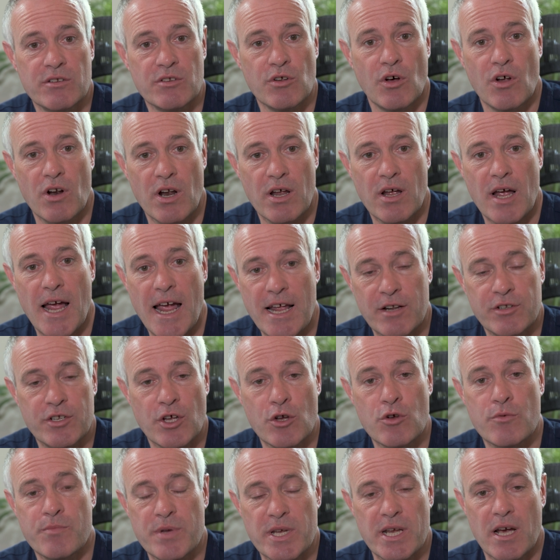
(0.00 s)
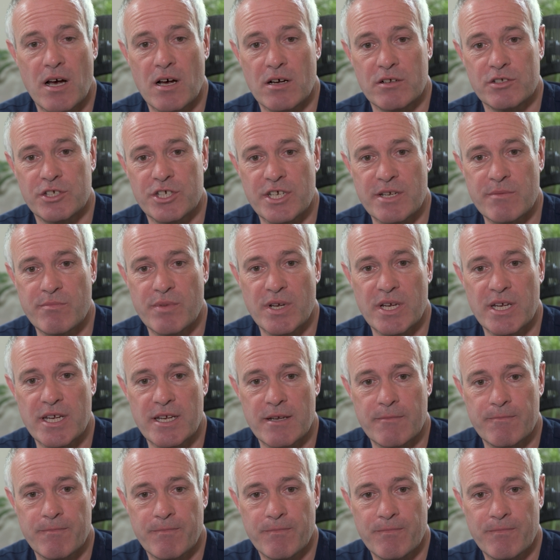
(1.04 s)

not Adobe RGB.